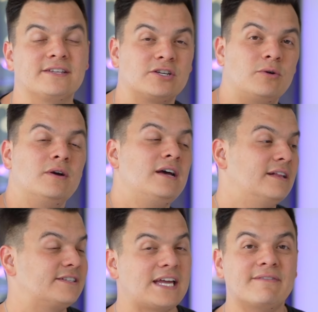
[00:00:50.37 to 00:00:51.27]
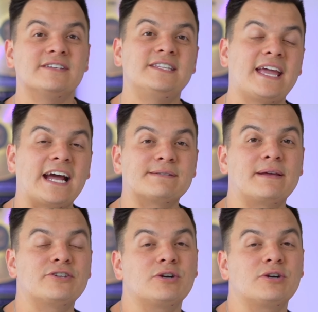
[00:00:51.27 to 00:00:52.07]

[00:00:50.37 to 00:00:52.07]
So let's dive into the Ads Manager.